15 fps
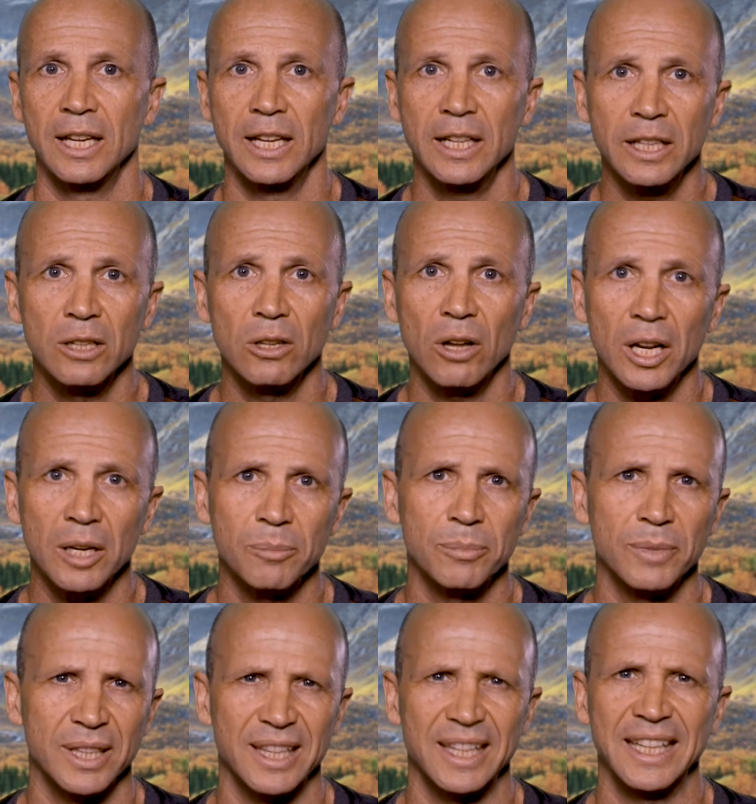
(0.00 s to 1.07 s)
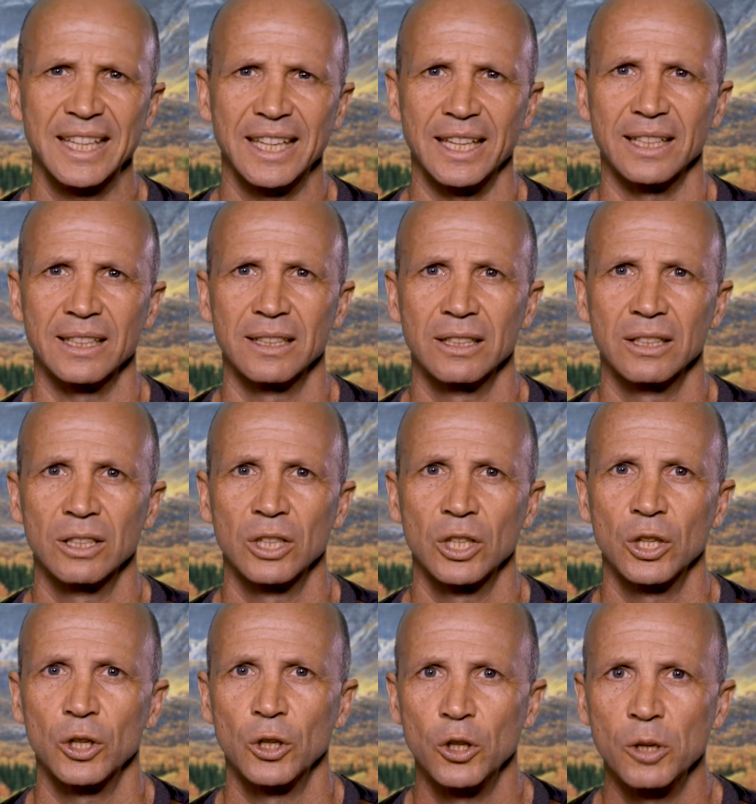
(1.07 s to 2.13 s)
In Enlightenment thinking,
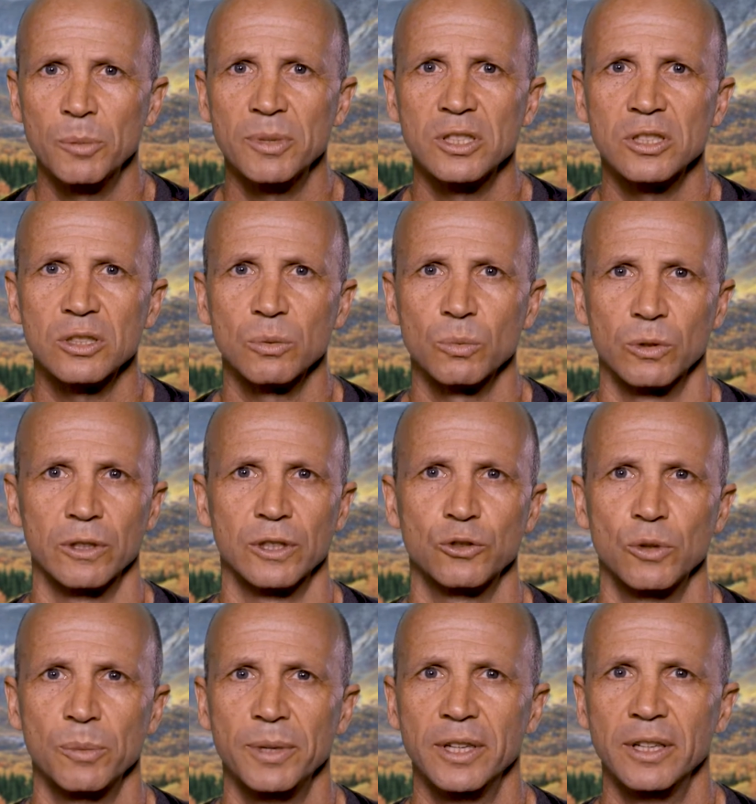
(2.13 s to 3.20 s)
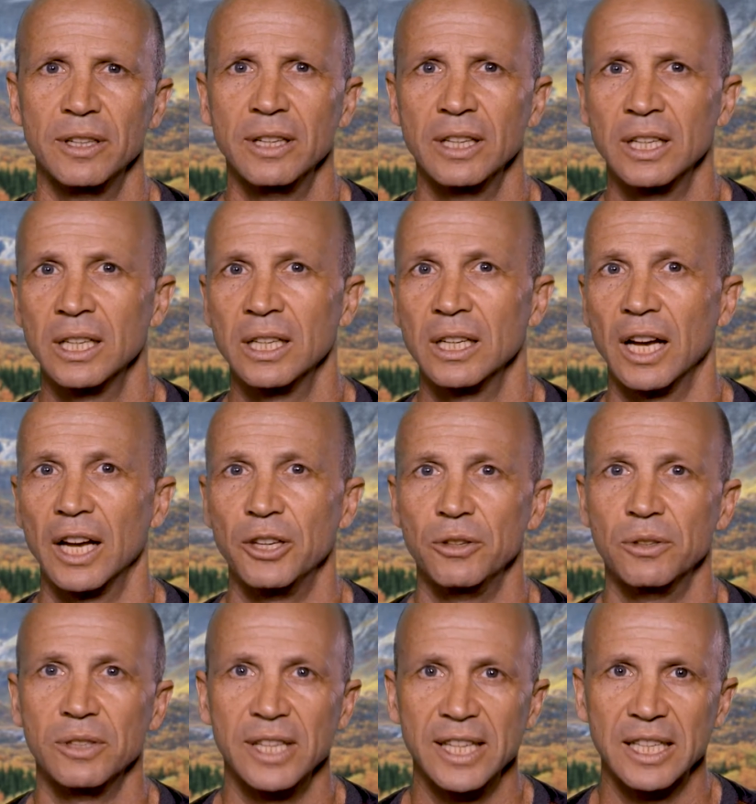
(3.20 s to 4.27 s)
humans were attributed a
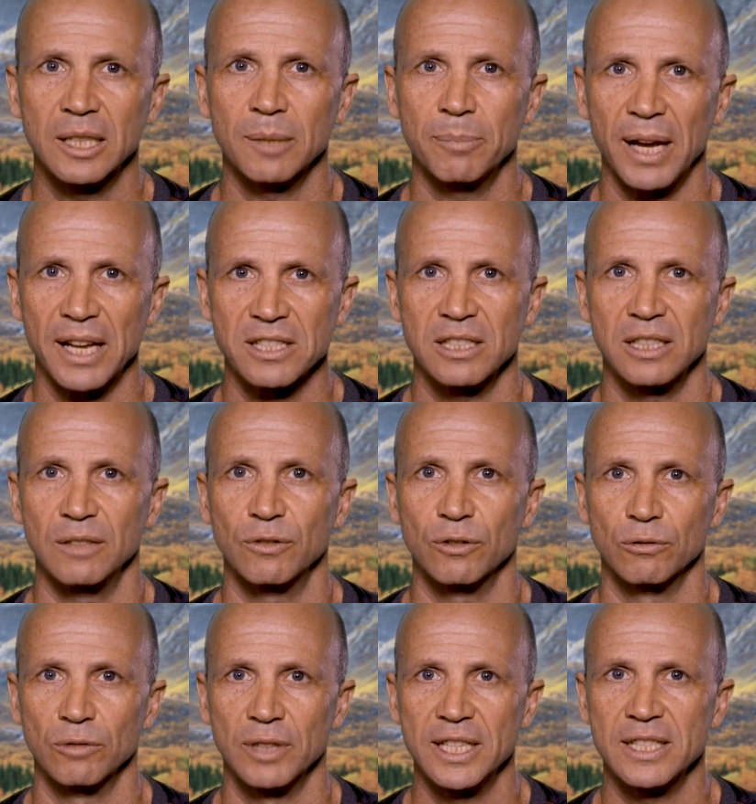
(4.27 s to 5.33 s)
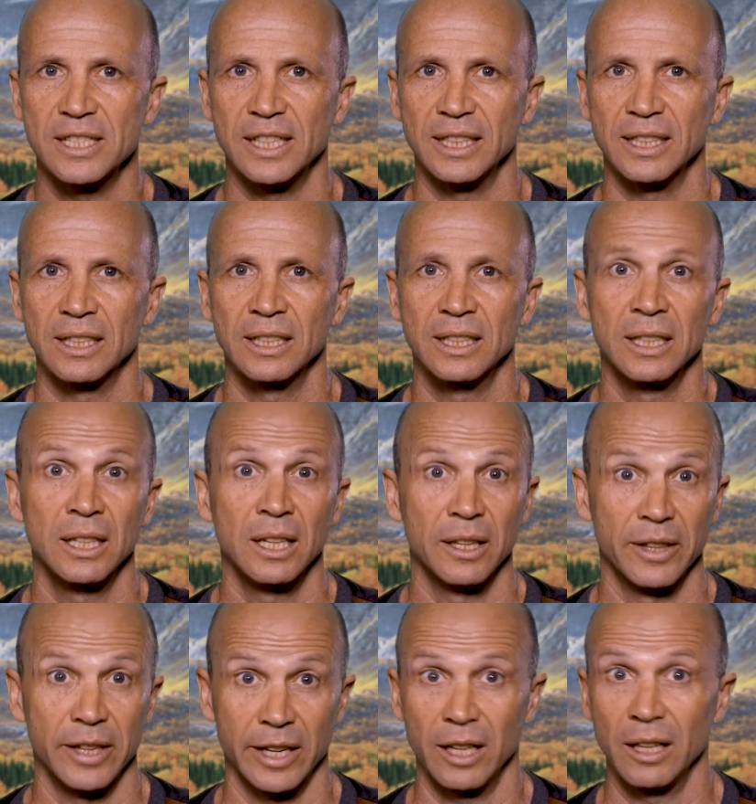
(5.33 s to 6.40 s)
unique capacity for reasoning
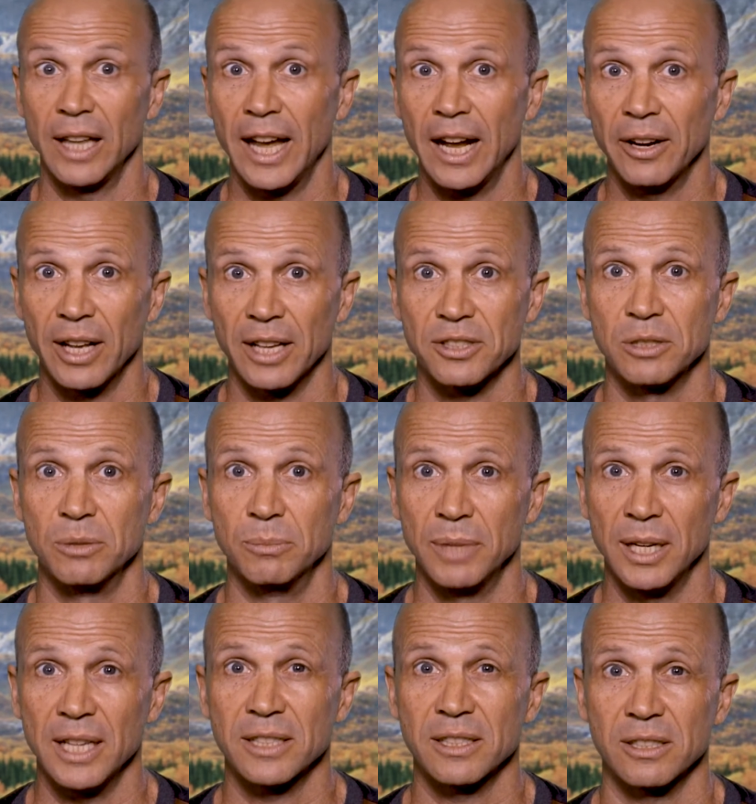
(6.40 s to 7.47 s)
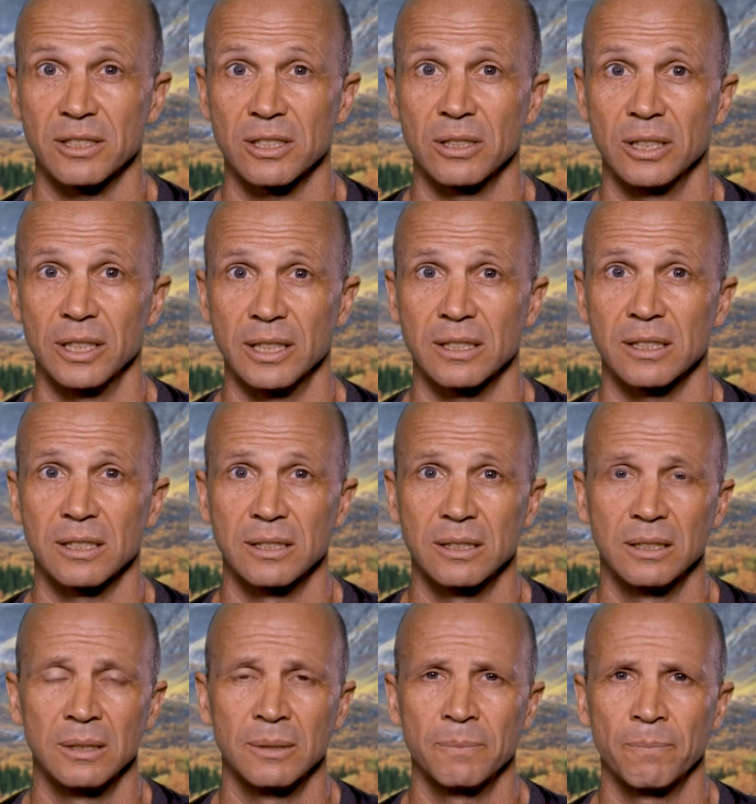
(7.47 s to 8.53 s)
that allowed us to master science.
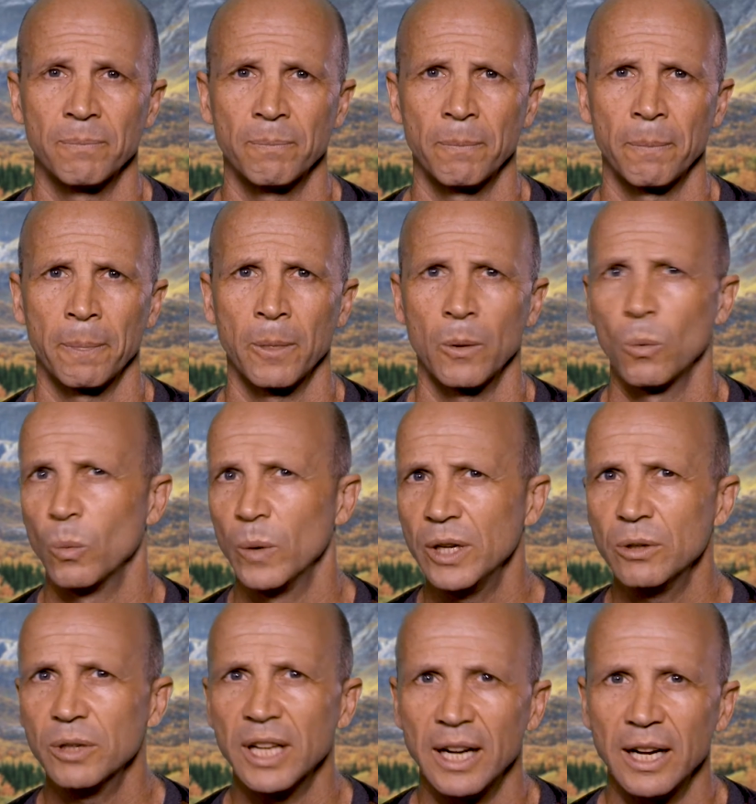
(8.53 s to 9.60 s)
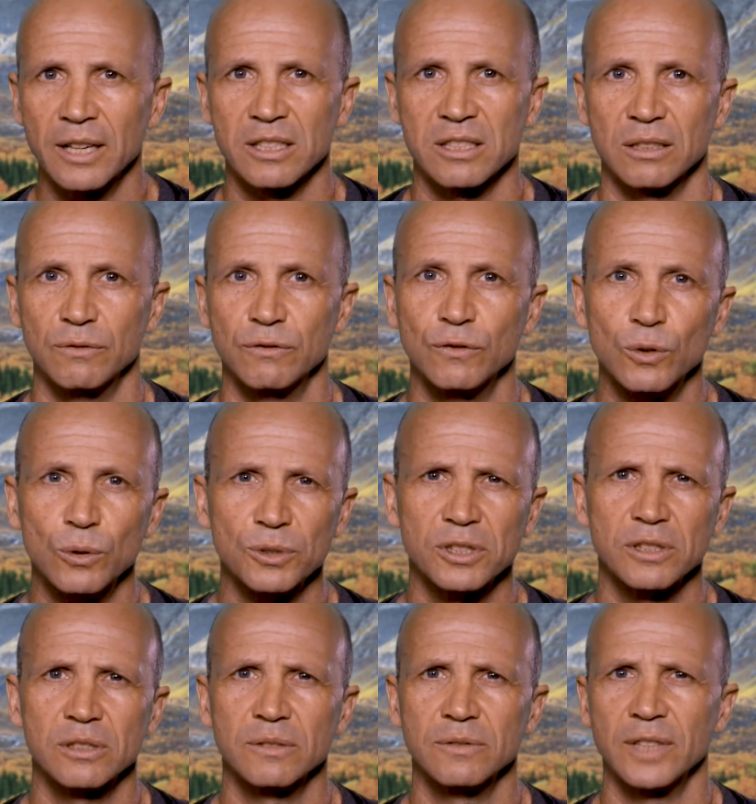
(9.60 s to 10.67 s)
We could harness the
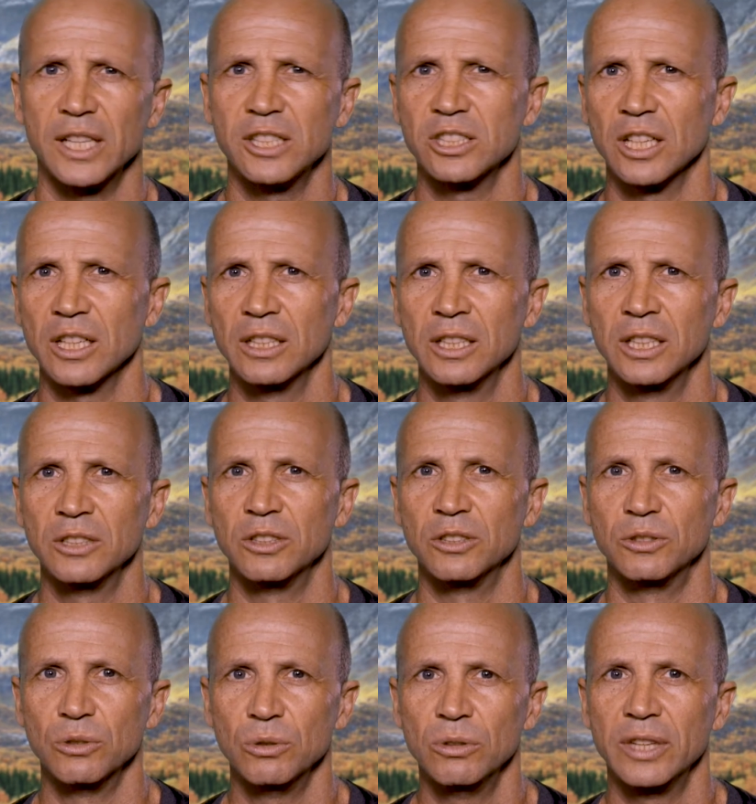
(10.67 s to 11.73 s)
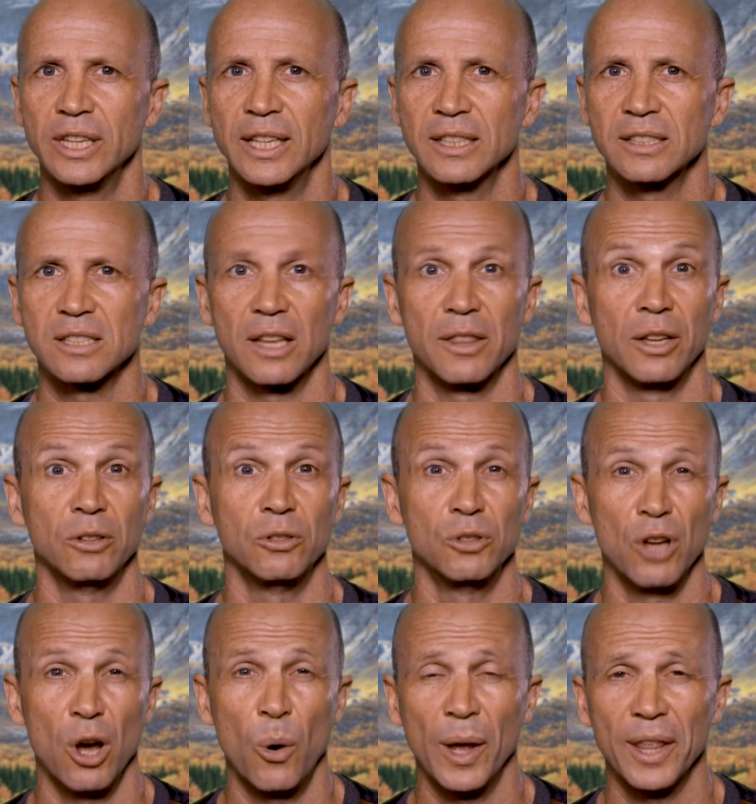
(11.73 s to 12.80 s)
forces of nature to do things that
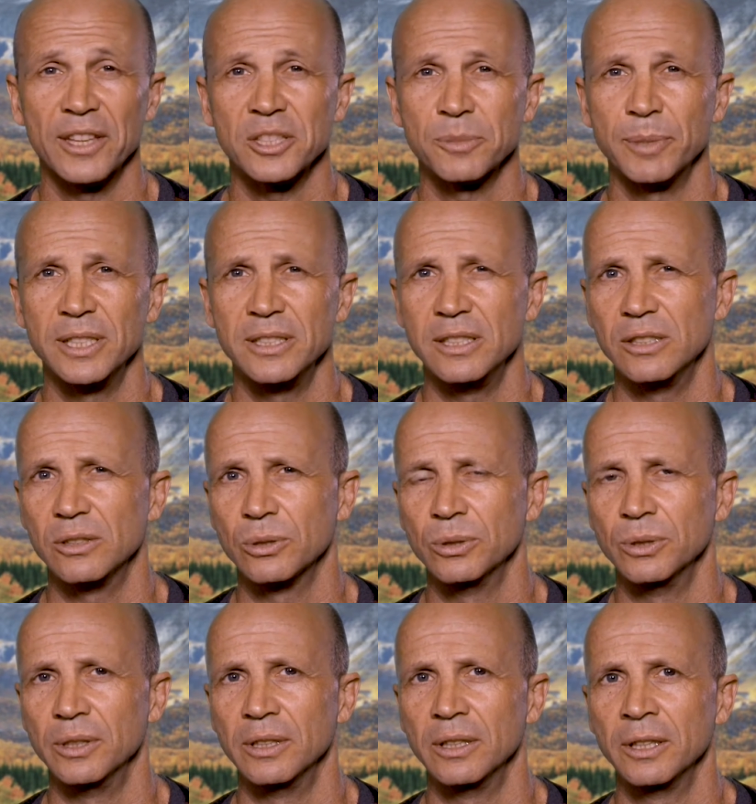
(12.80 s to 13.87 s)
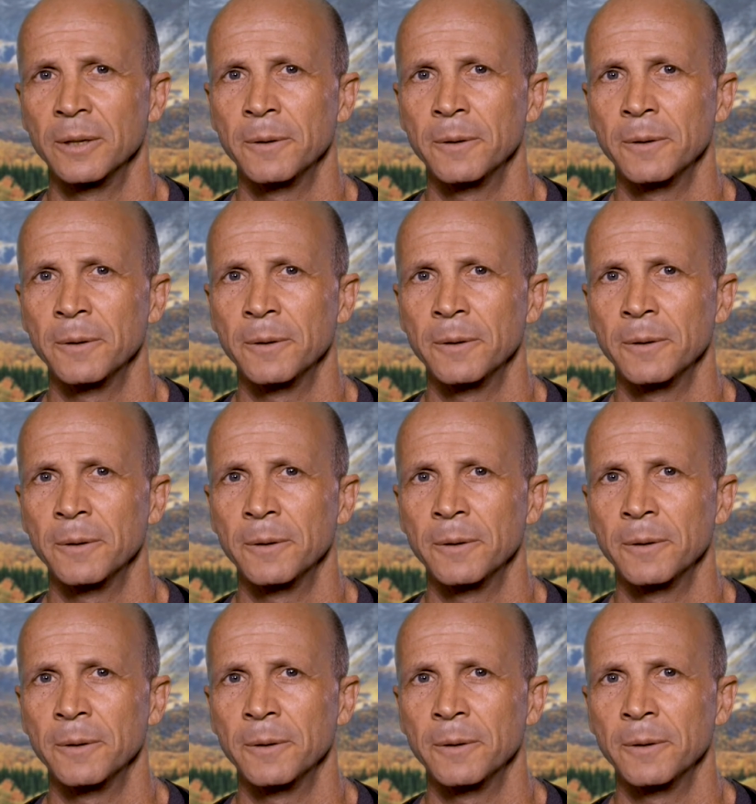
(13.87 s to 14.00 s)
no other species could.